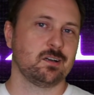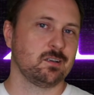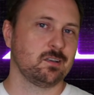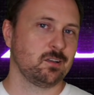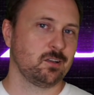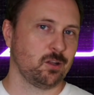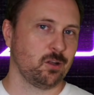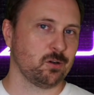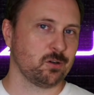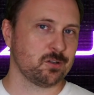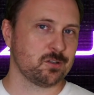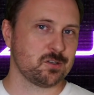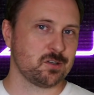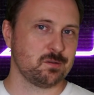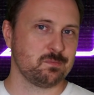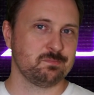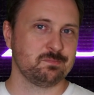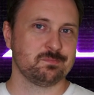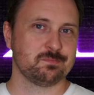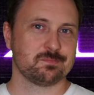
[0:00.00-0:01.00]
Longer
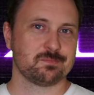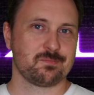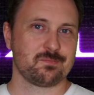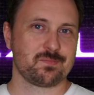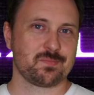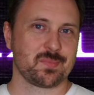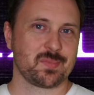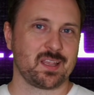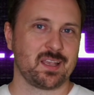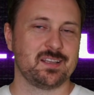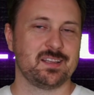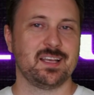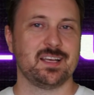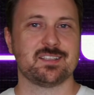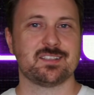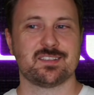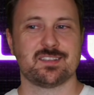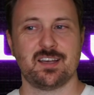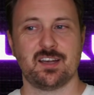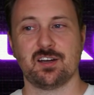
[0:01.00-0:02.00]
term,
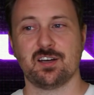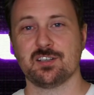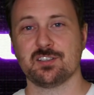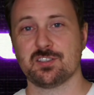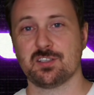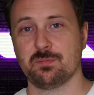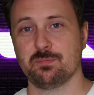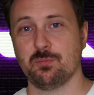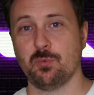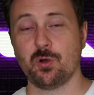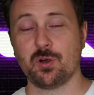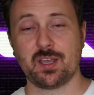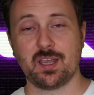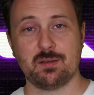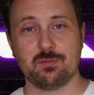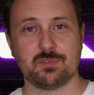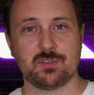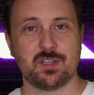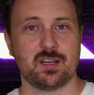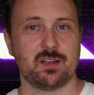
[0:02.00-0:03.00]
there are some more
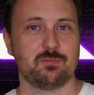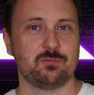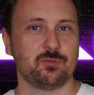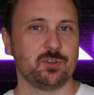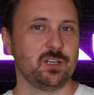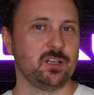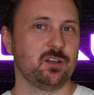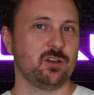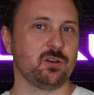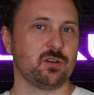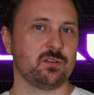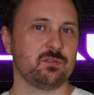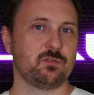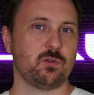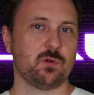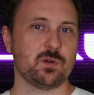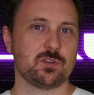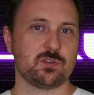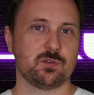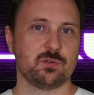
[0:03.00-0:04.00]
games that I'm really looking
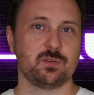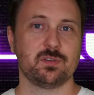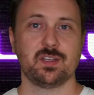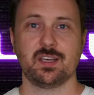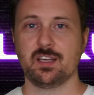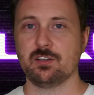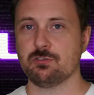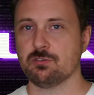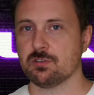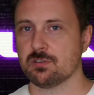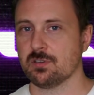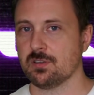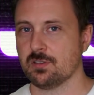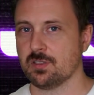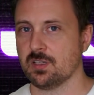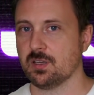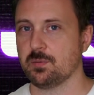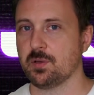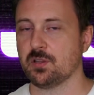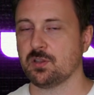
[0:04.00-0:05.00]
forward to. The interesting
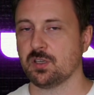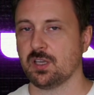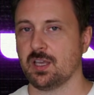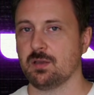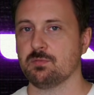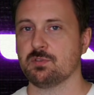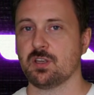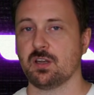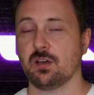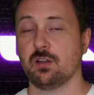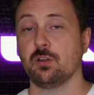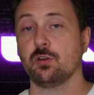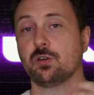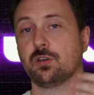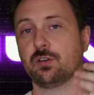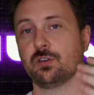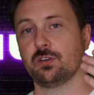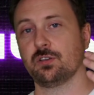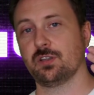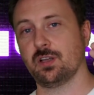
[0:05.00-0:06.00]
thing about the games that I'm
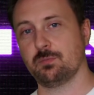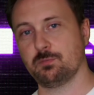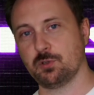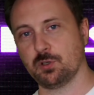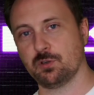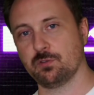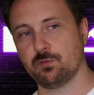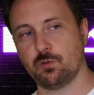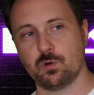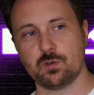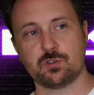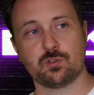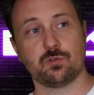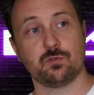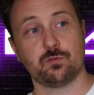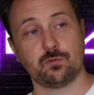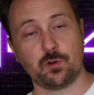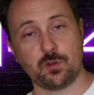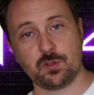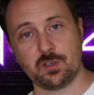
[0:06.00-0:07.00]
looking forward to
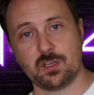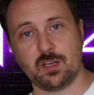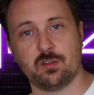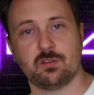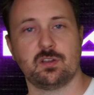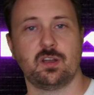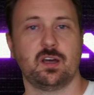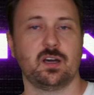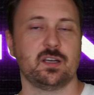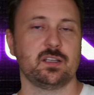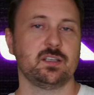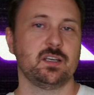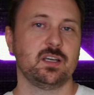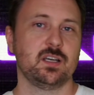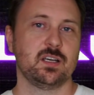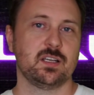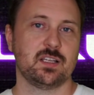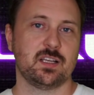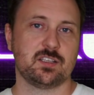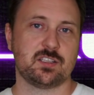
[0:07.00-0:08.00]
further down the line,
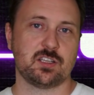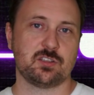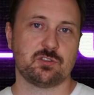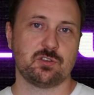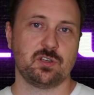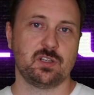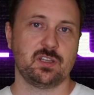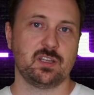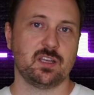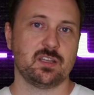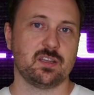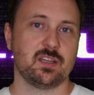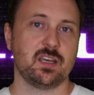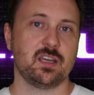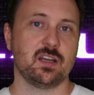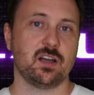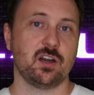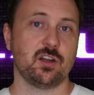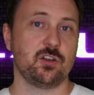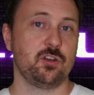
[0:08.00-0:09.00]
that's actually that they
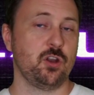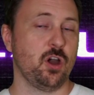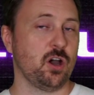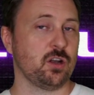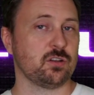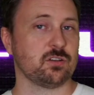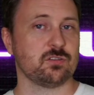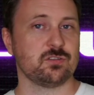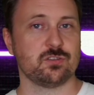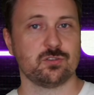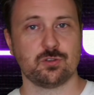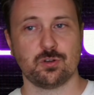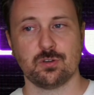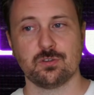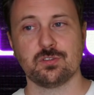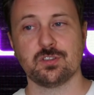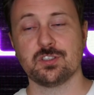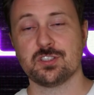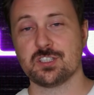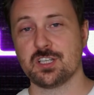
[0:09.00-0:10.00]
are not the sort of
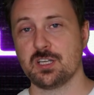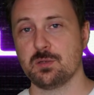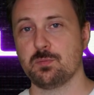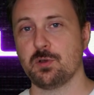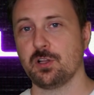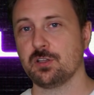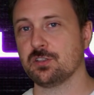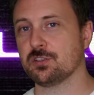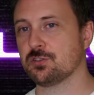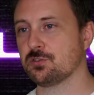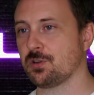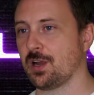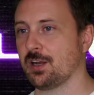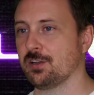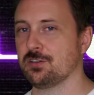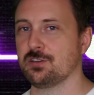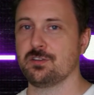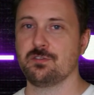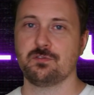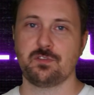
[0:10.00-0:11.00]
the city builder,
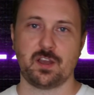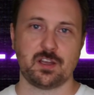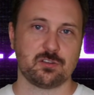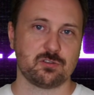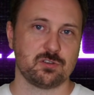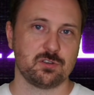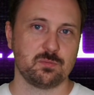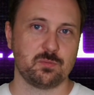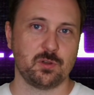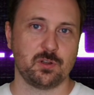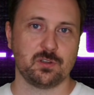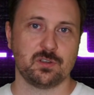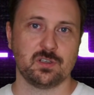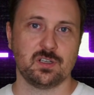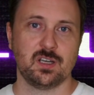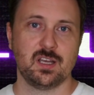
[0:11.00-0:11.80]
strategy, factory builder.